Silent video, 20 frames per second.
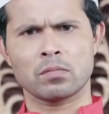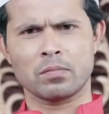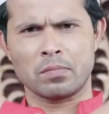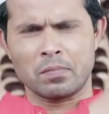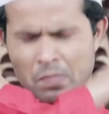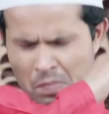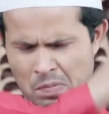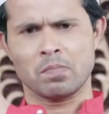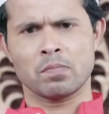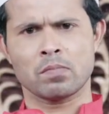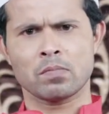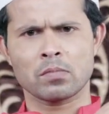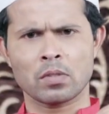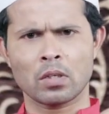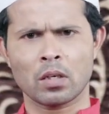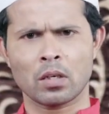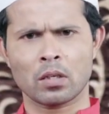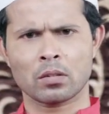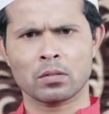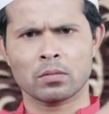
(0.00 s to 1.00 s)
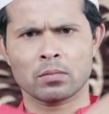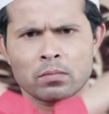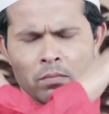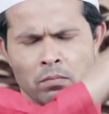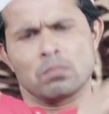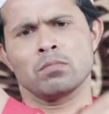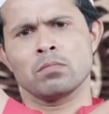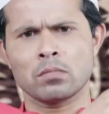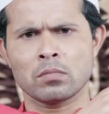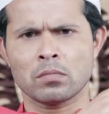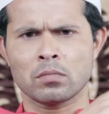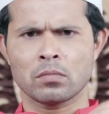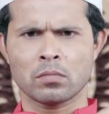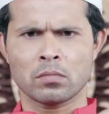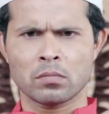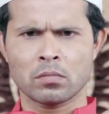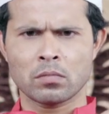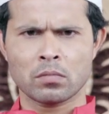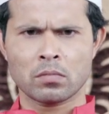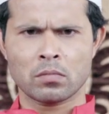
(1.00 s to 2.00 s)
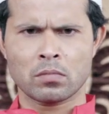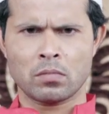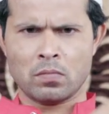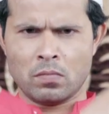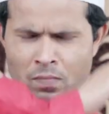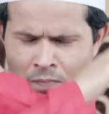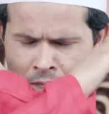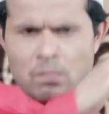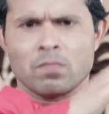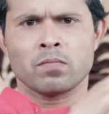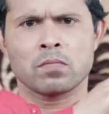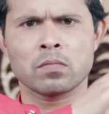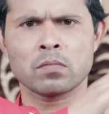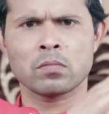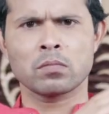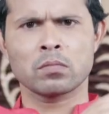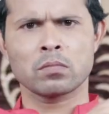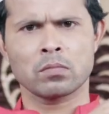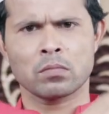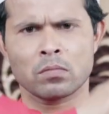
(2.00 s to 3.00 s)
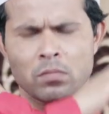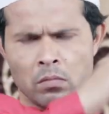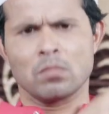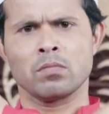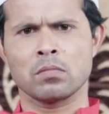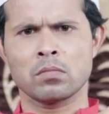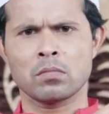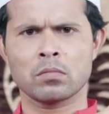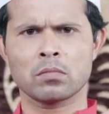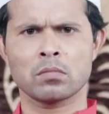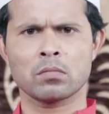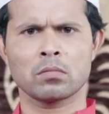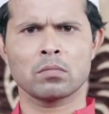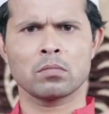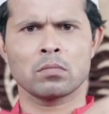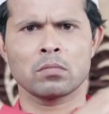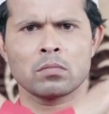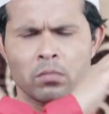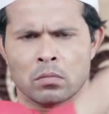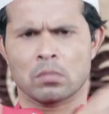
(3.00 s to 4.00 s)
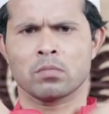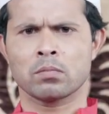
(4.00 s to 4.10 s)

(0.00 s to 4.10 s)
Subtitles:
or ridicule in any way Muhammad or Islam.